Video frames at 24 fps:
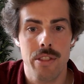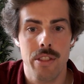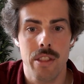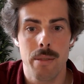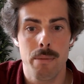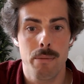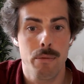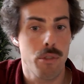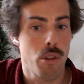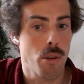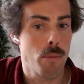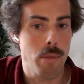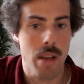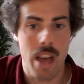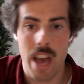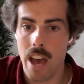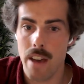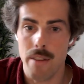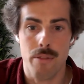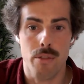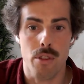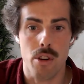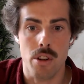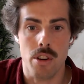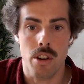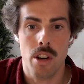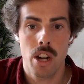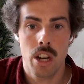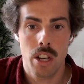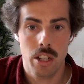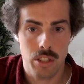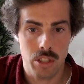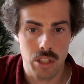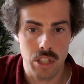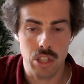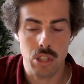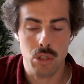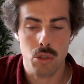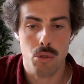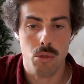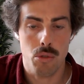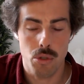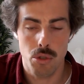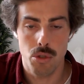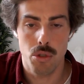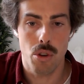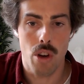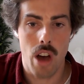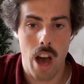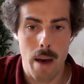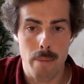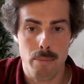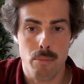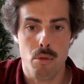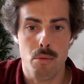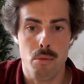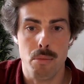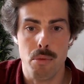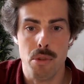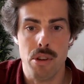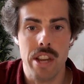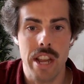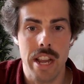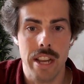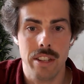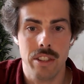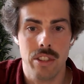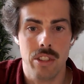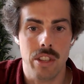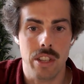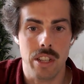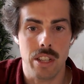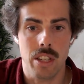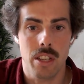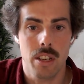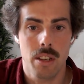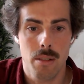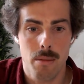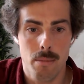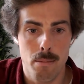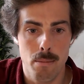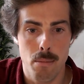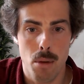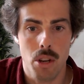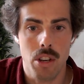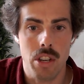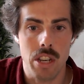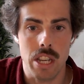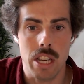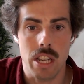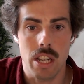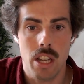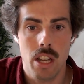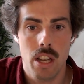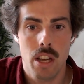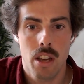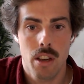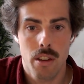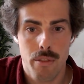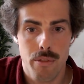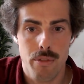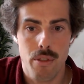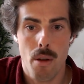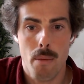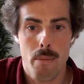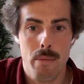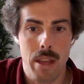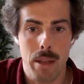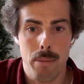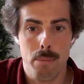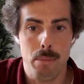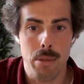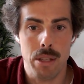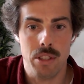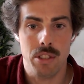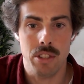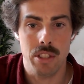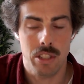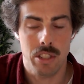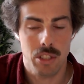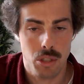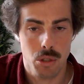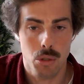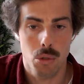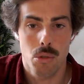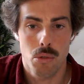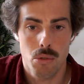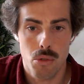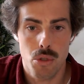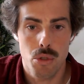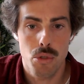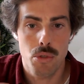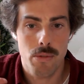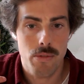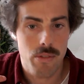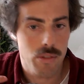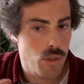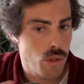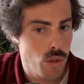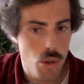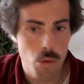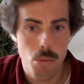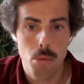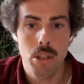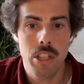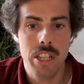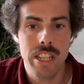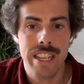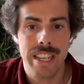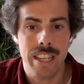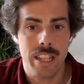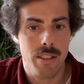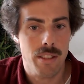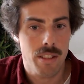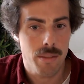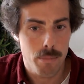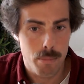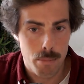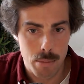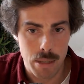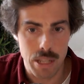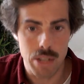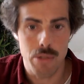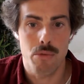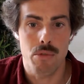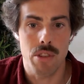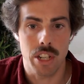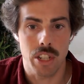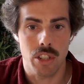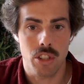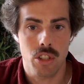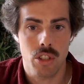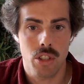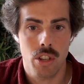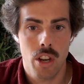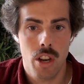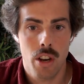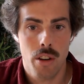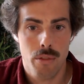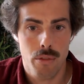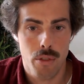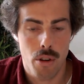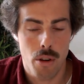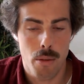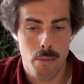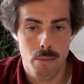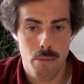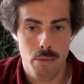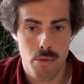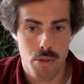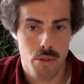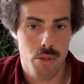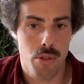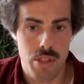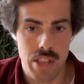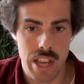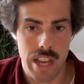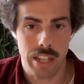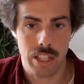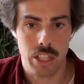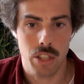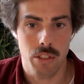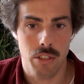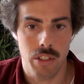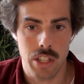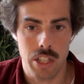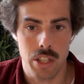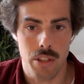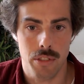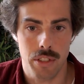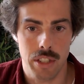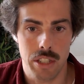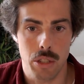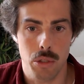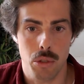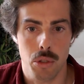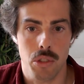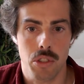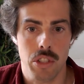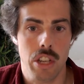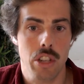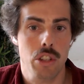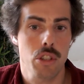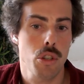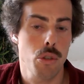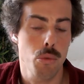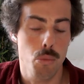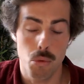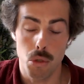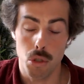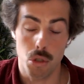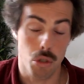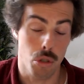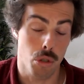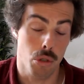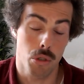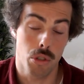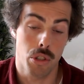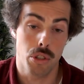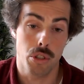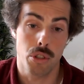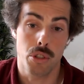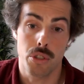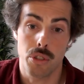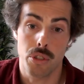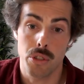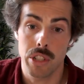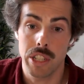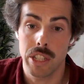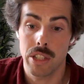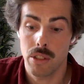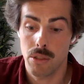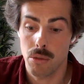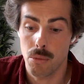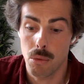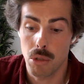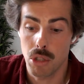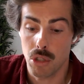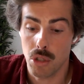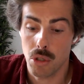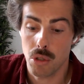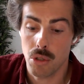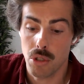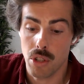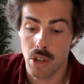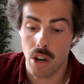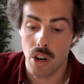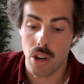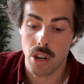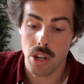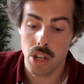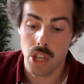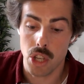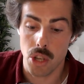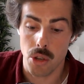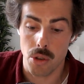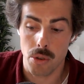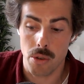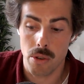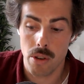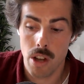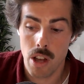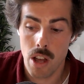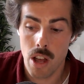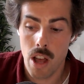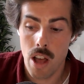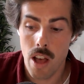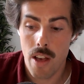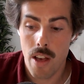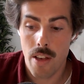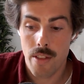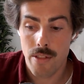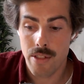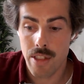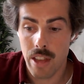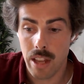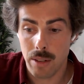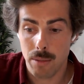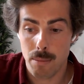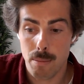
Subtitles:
them from ever appropriating money from that business. So nobody can be rich from the activity of an association, which you could argue that